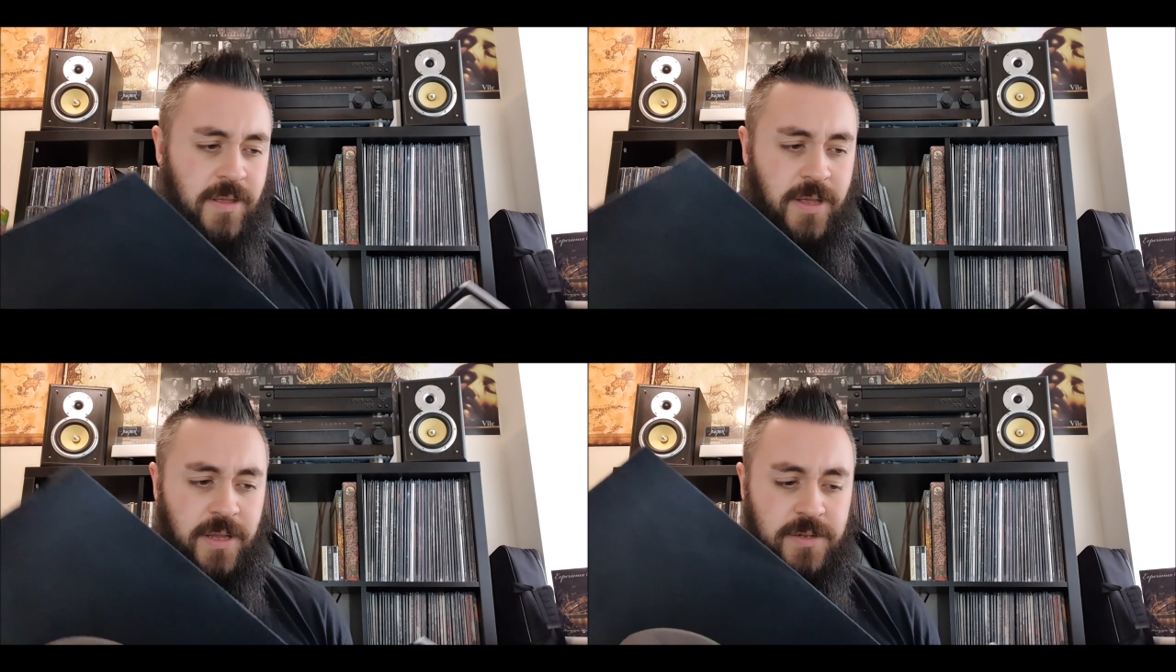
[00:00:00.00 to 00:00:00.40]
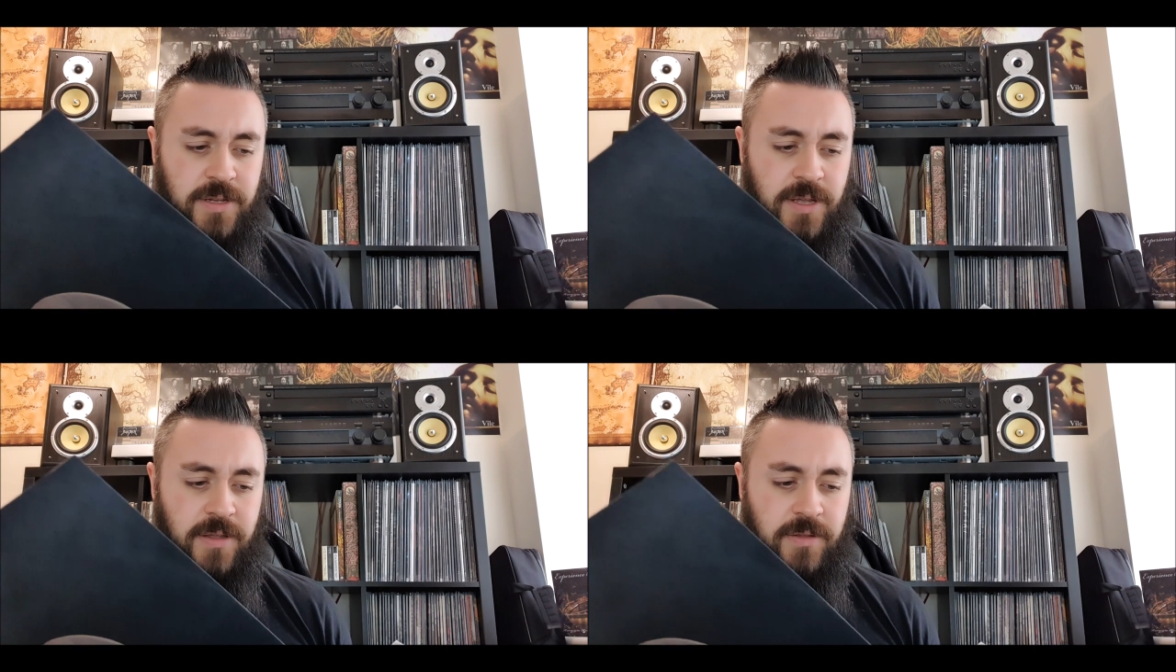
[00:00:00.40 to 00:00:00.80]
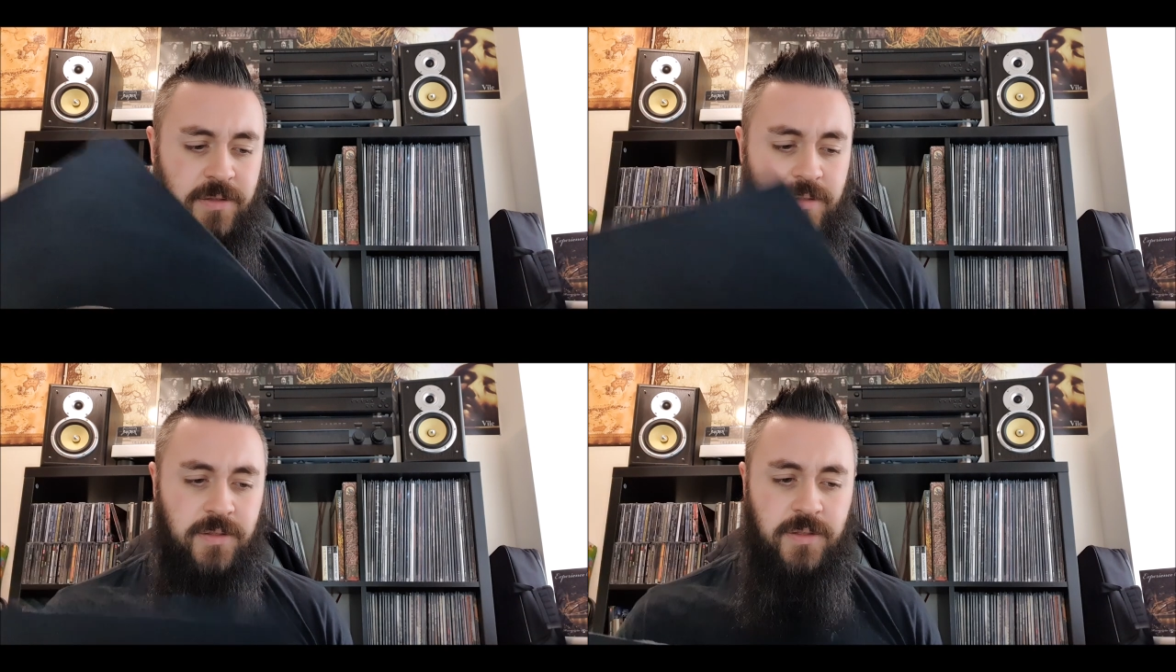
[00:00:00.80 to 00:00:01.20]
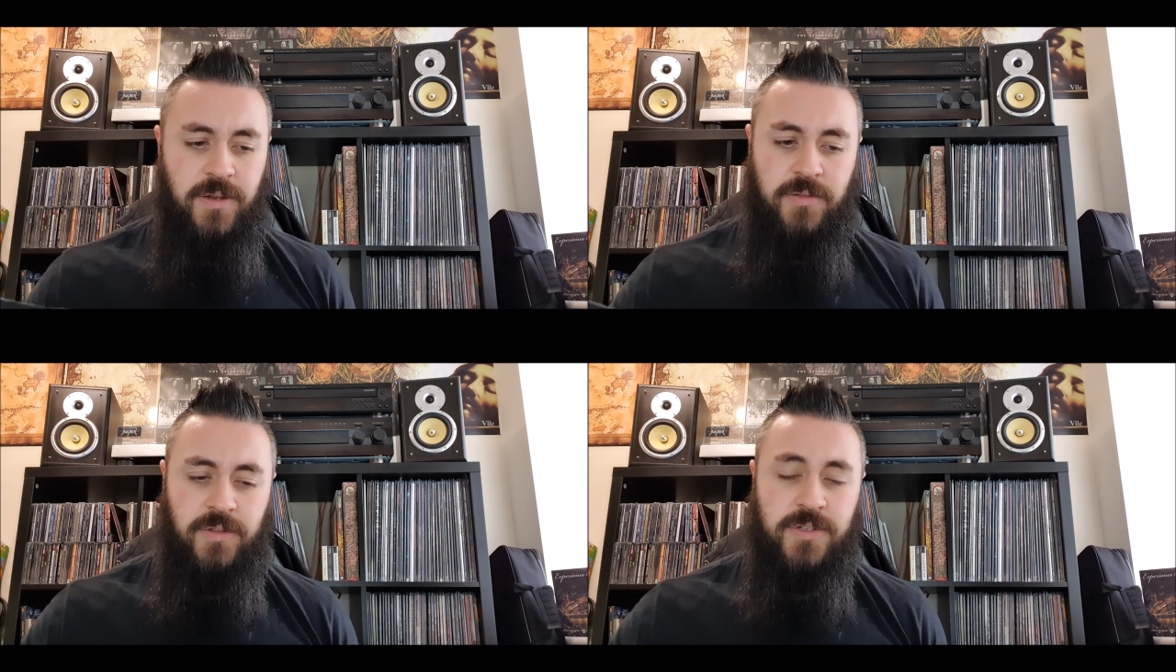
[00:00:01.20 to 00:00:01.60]
And, uh, you
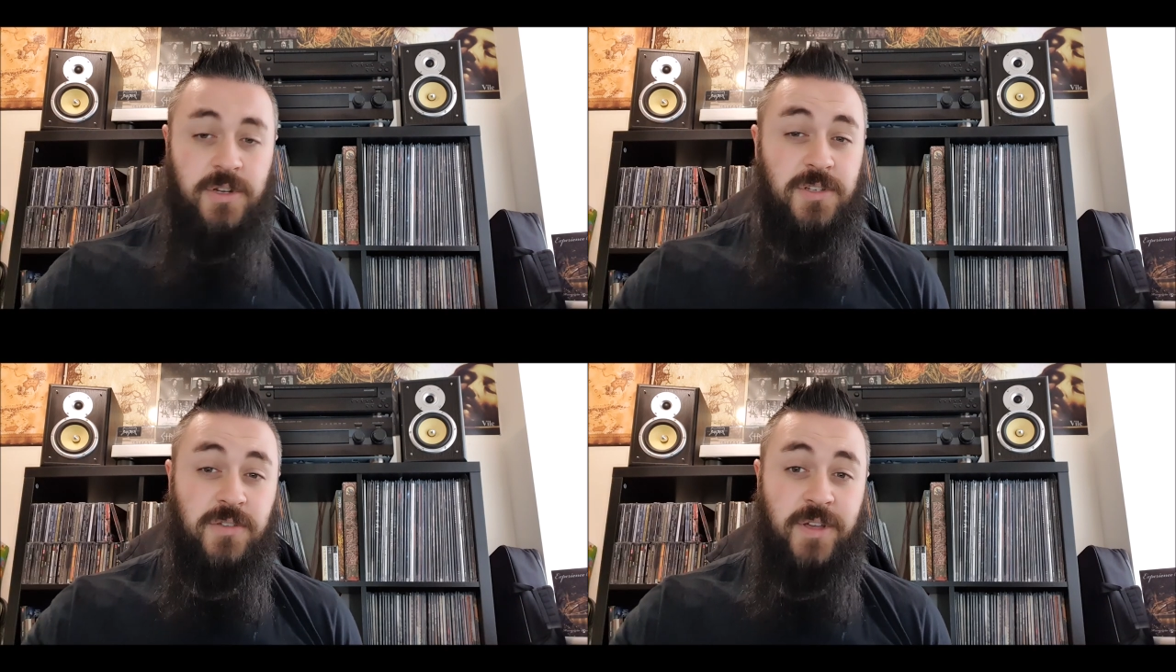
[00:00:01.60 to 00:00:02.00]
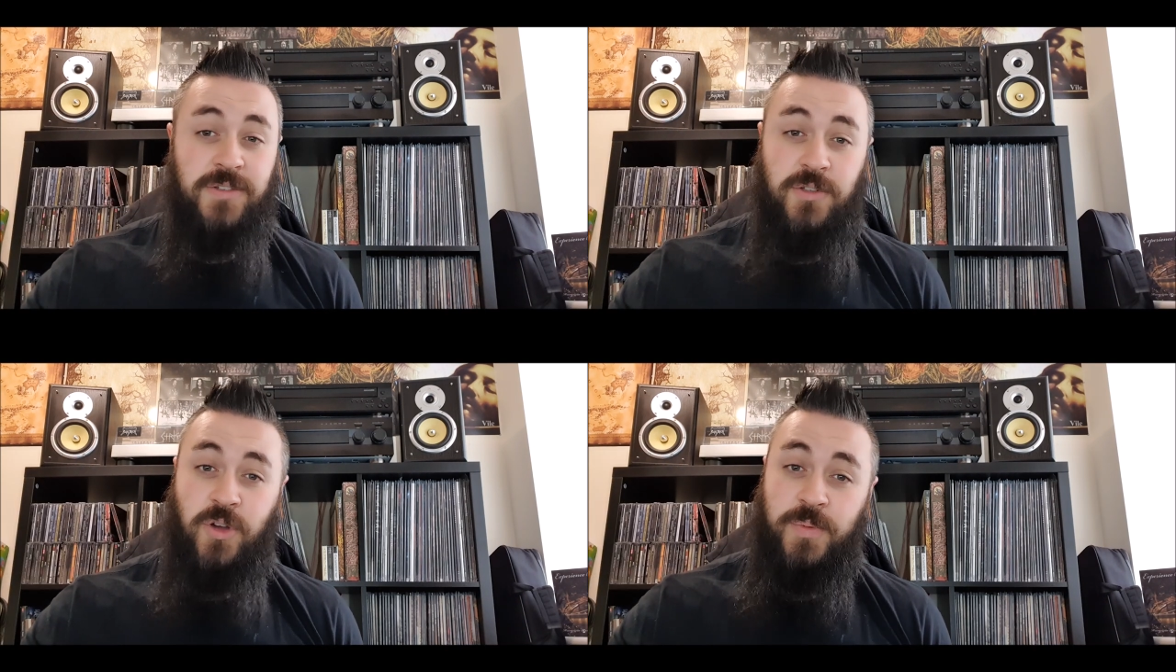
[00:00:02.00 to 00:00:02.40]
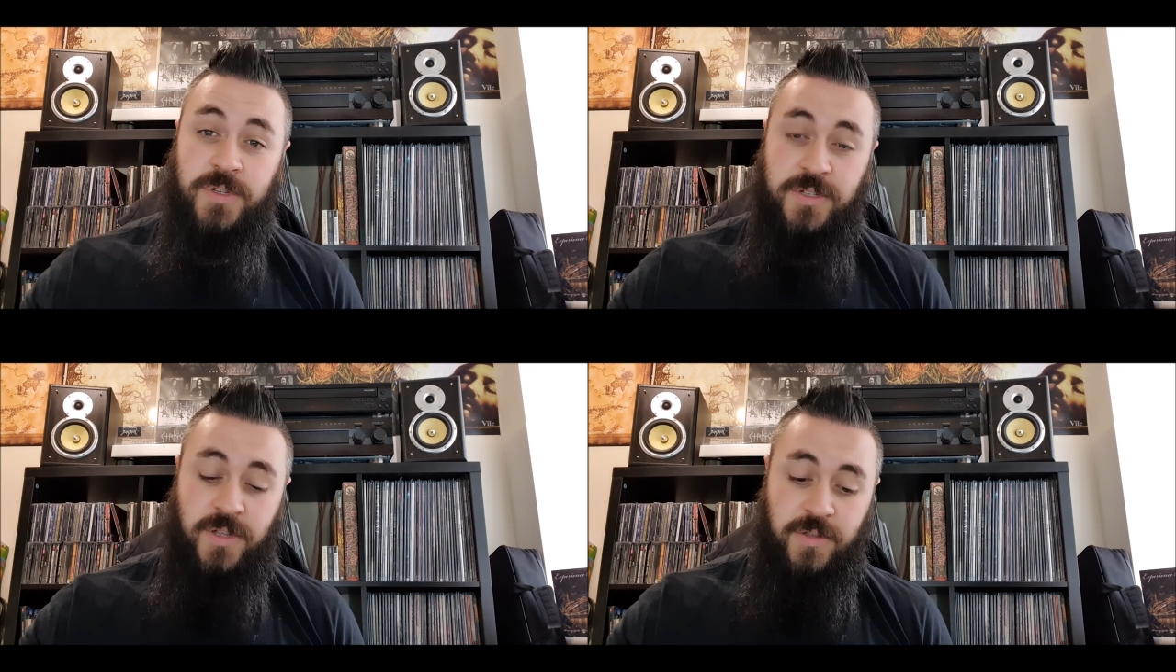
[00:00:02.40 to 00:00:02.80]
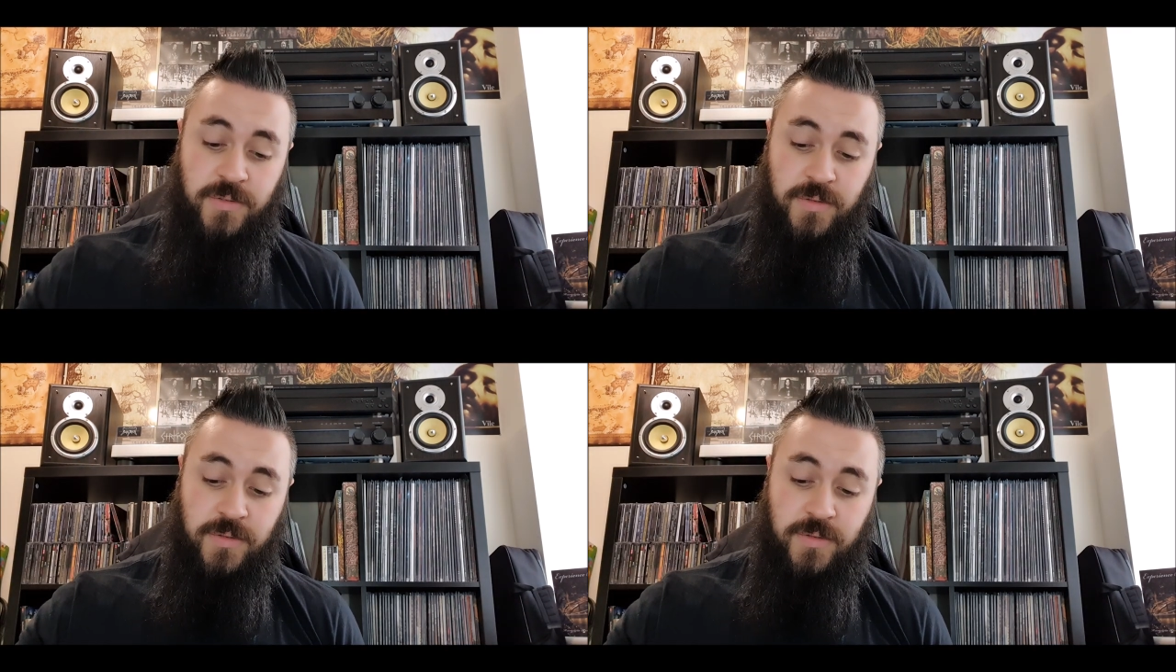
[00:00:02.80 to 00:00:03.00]
know, there's only two thousand copies, so